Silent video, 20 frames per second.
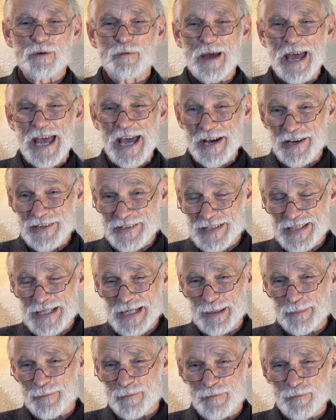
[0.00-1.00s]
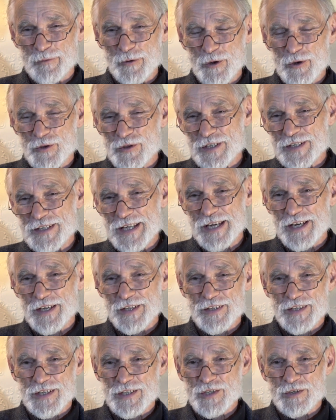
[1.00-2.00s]
of outcome further
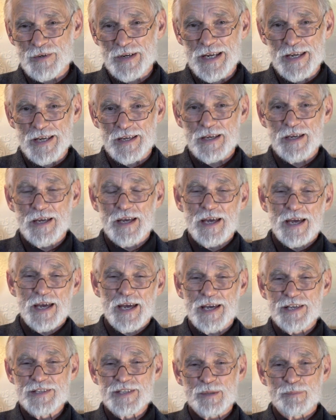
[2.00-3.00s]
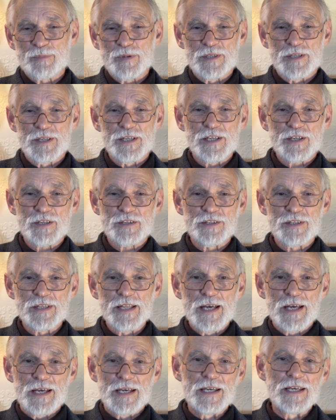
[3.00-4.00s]
down the track as a political,
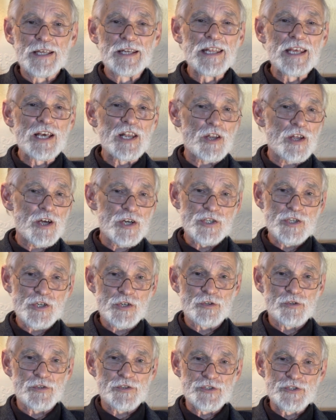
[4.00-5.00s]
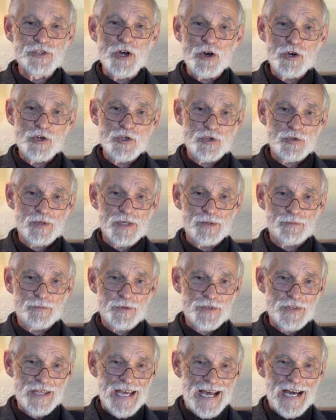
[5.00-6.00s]
ideological doctrine
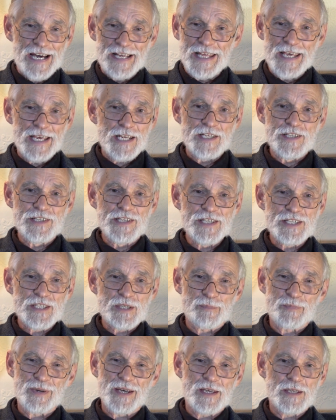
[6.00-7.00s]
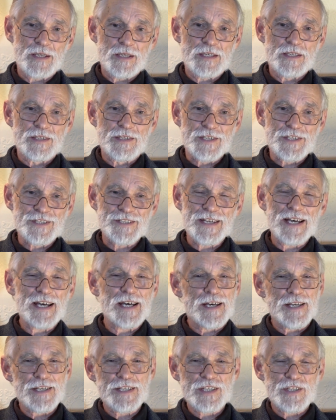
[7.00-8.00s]
with unanticipated,
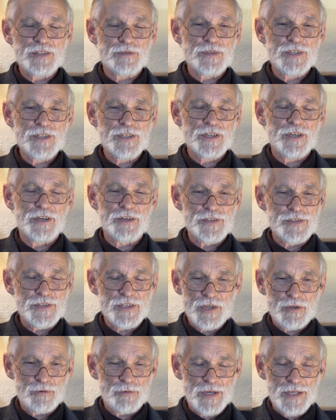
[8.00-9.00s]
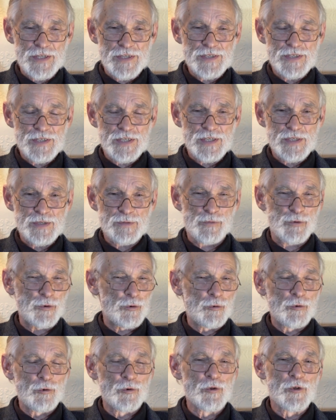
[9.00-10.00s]
disastrous consequences for
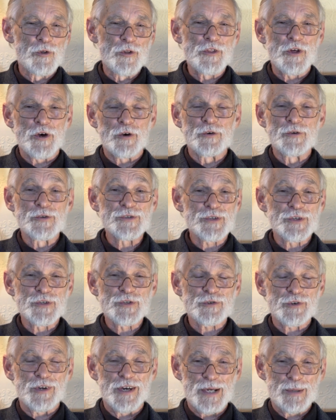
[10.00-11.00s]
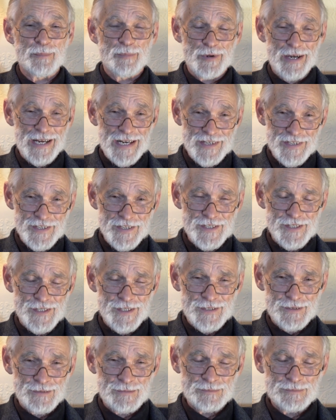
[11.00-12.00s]
all those who try to practice
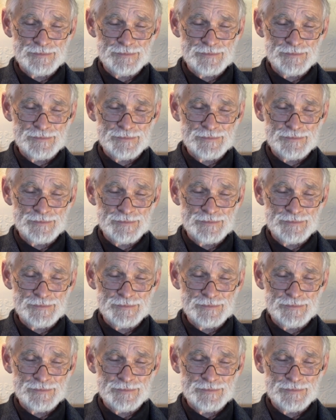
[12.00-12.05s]
it.